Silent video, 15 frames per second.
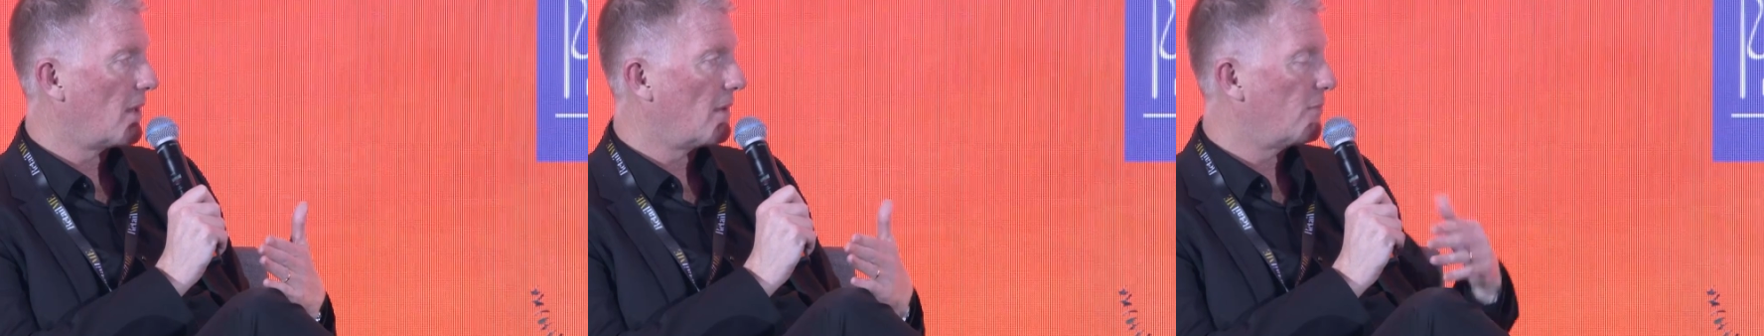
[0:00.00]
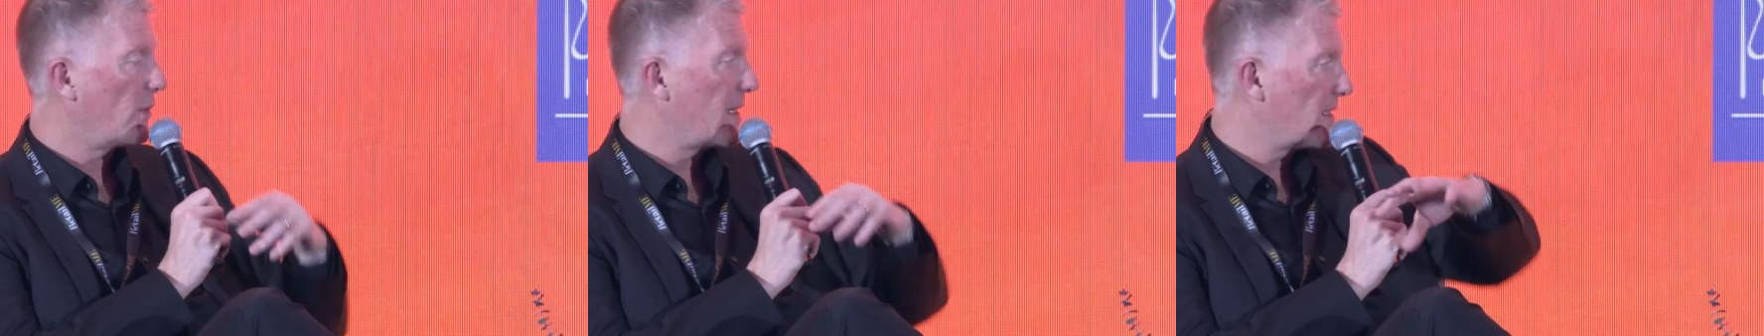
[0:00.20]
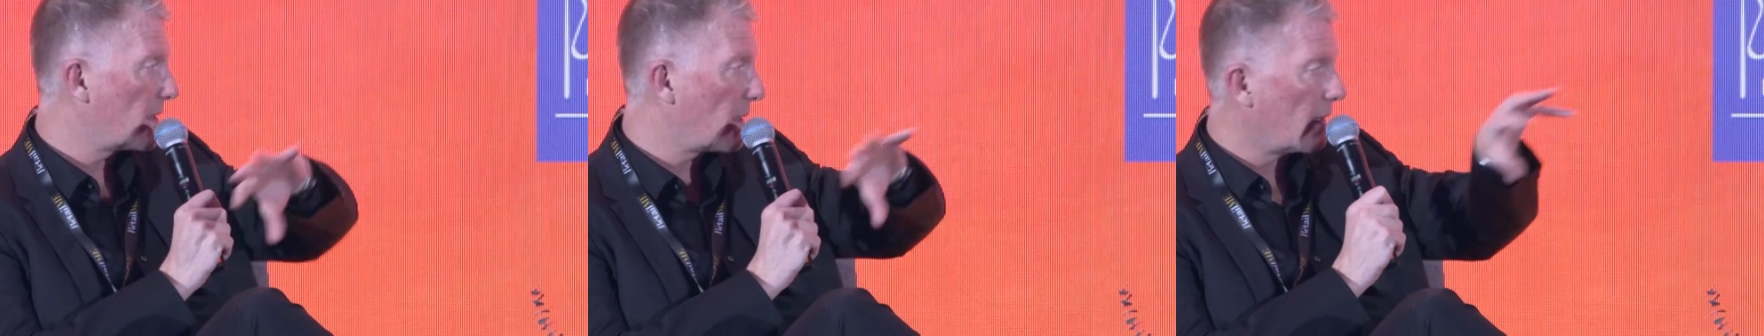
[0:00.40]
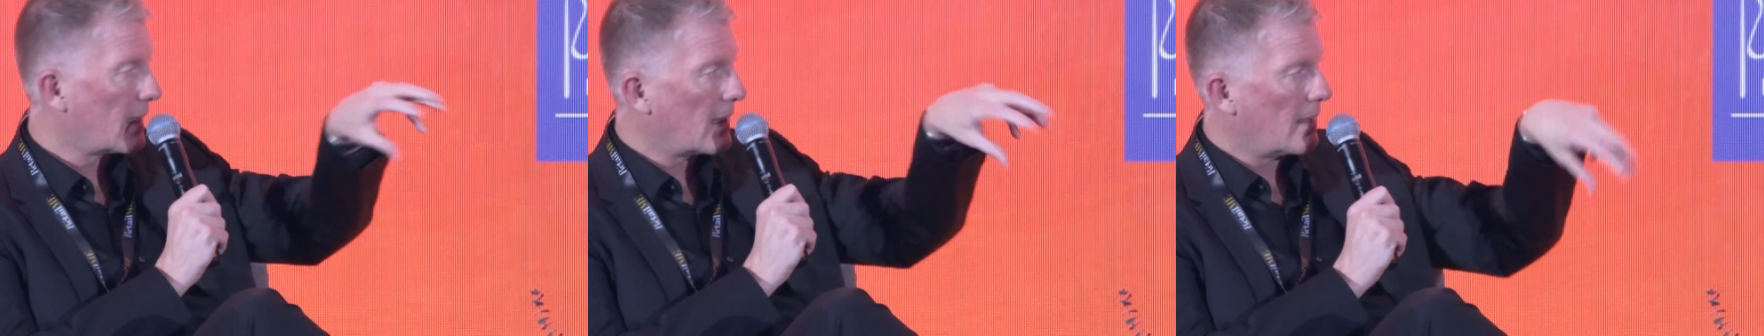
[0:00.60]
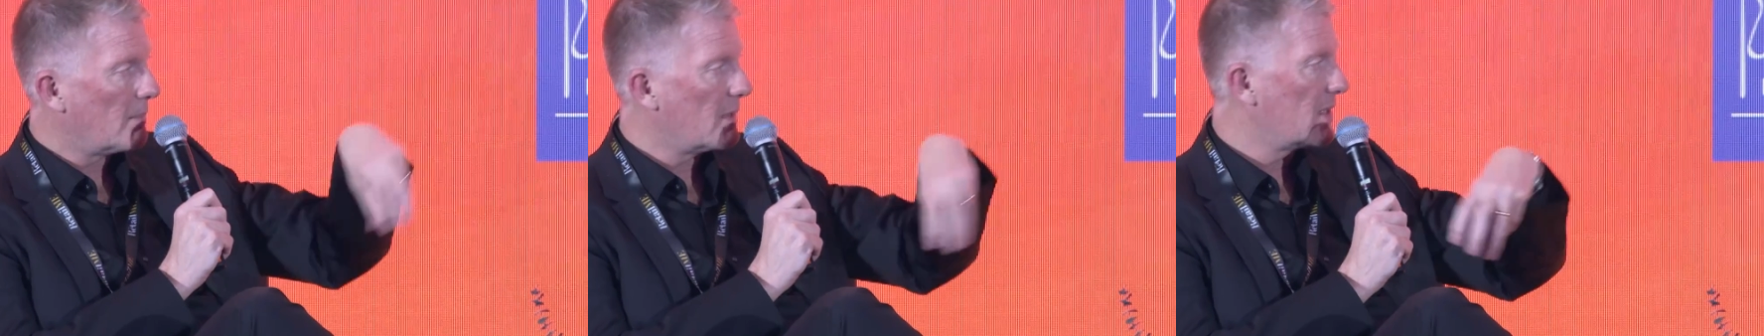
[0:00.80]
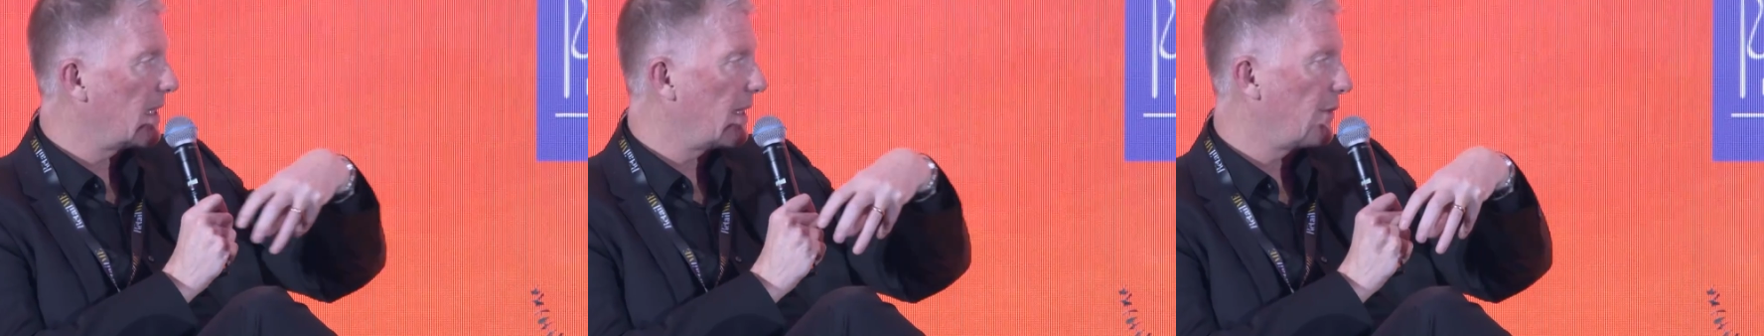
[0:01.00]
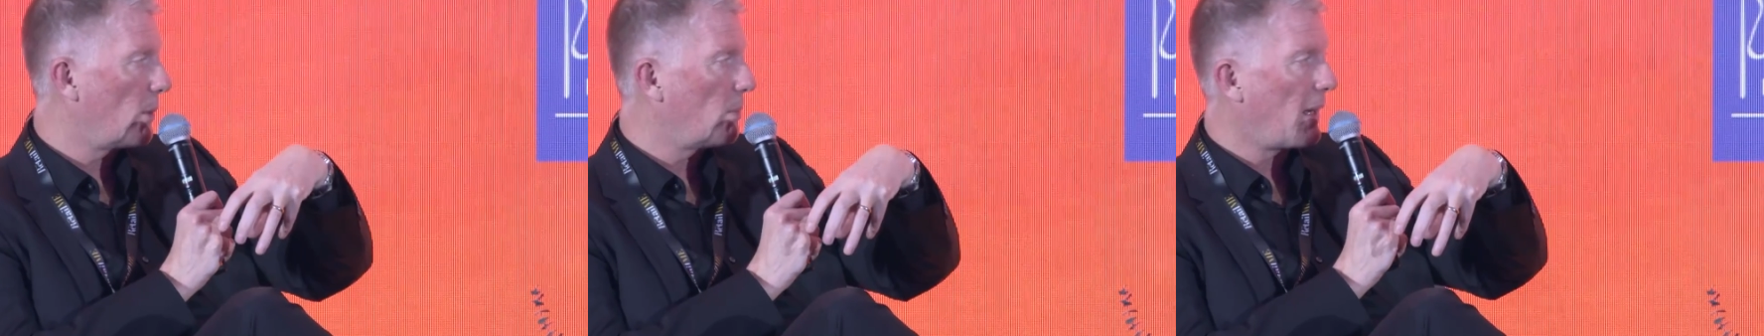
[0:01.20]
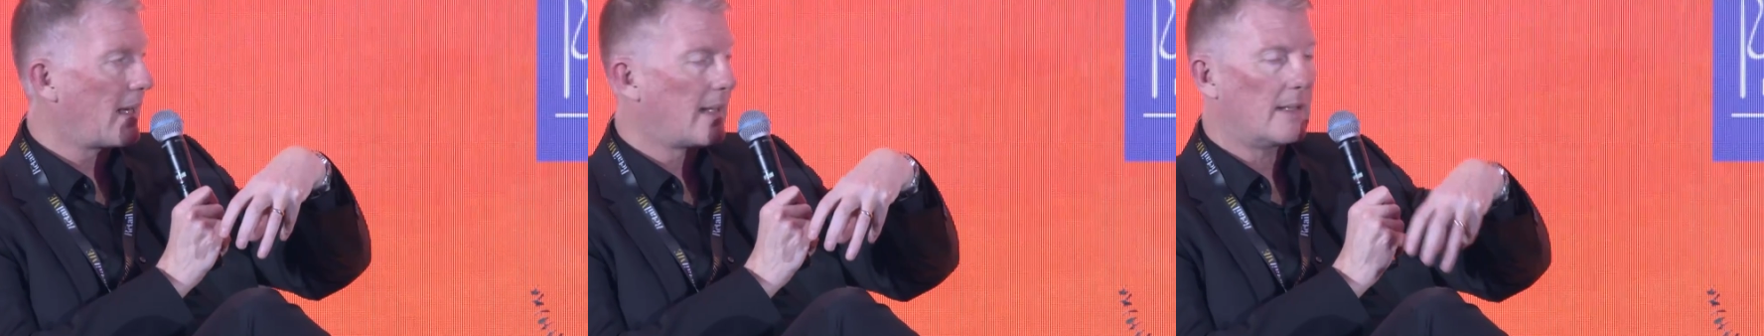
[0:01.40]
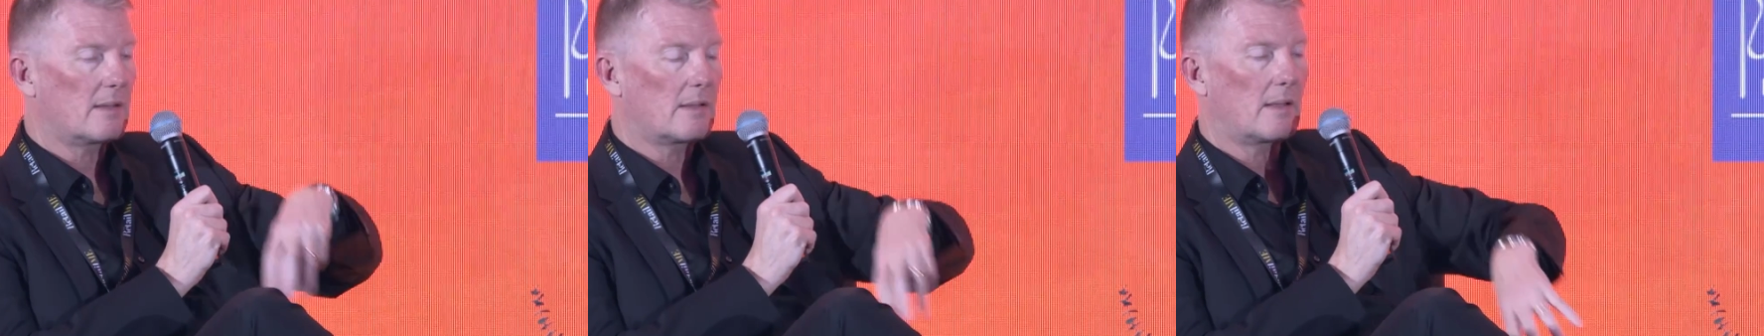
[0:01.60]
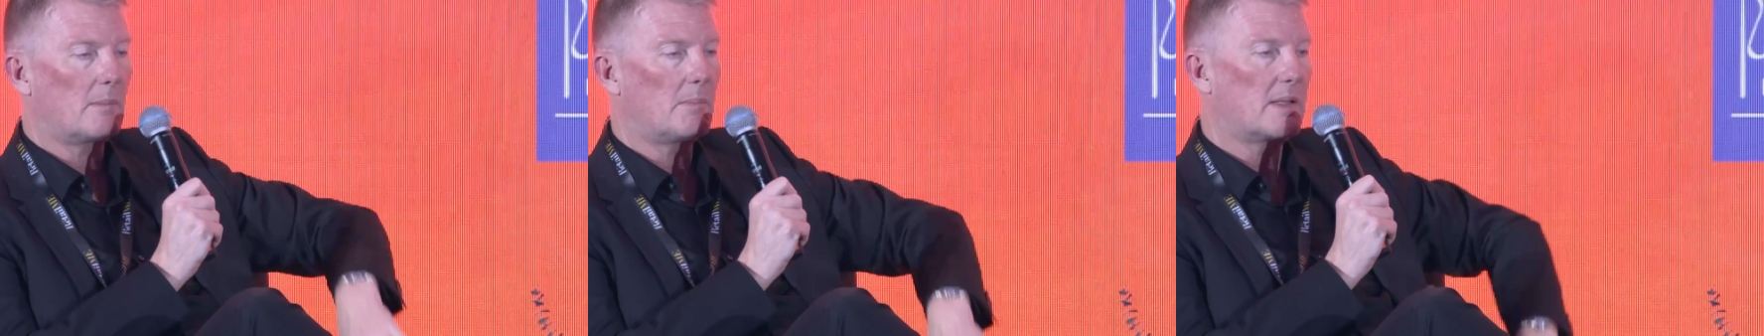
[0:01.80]
recycling material back
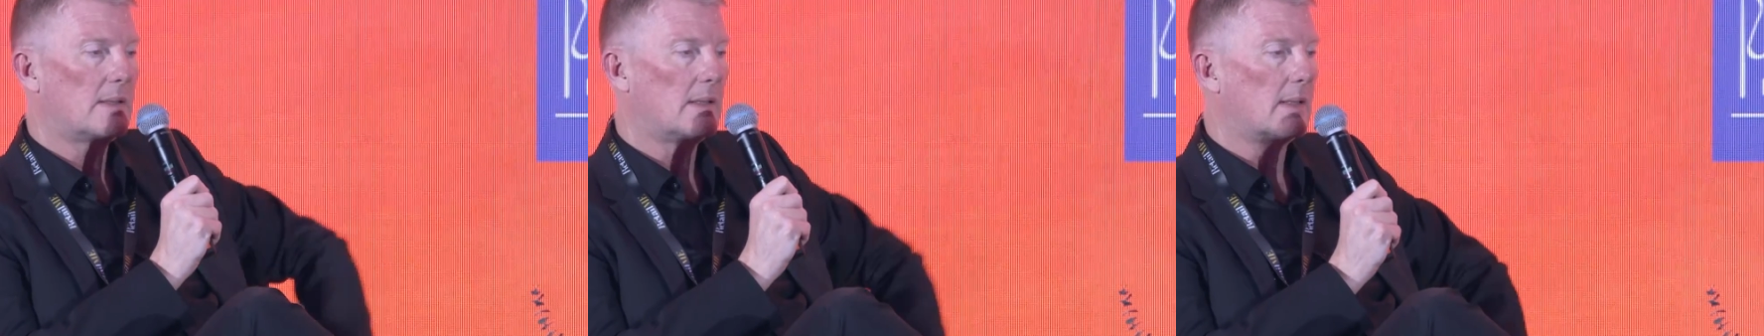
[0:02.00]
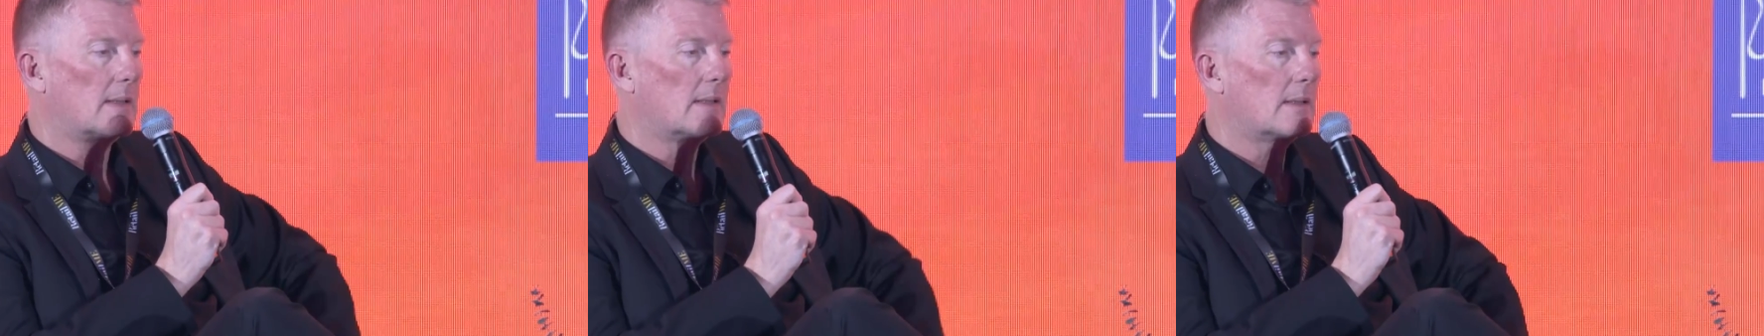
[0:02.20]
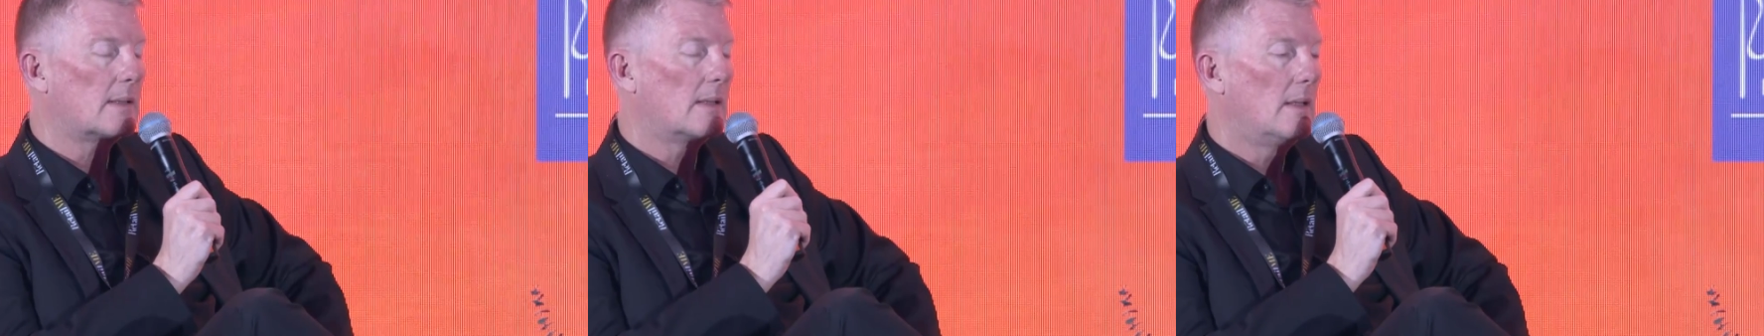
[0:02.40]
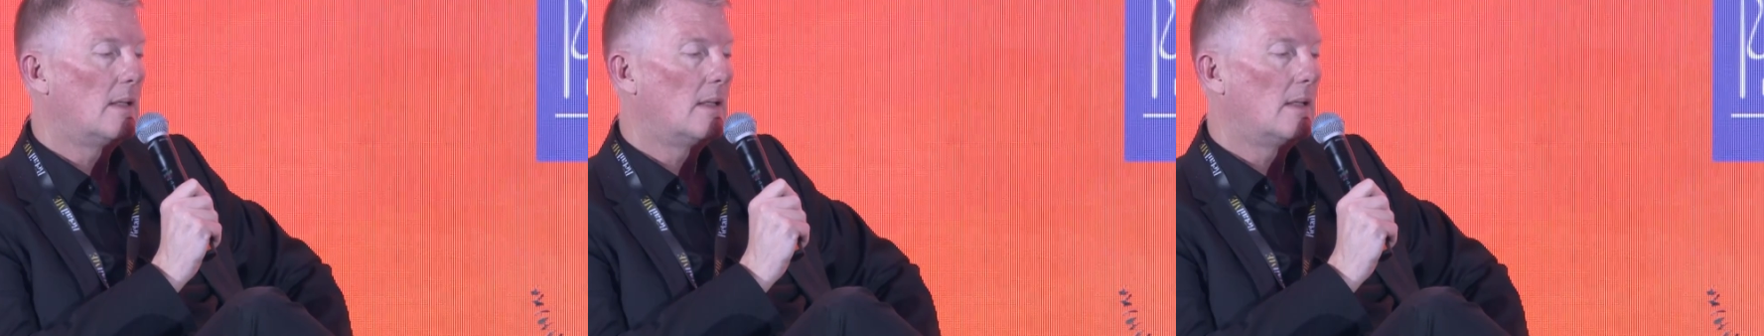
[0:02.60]
into the business.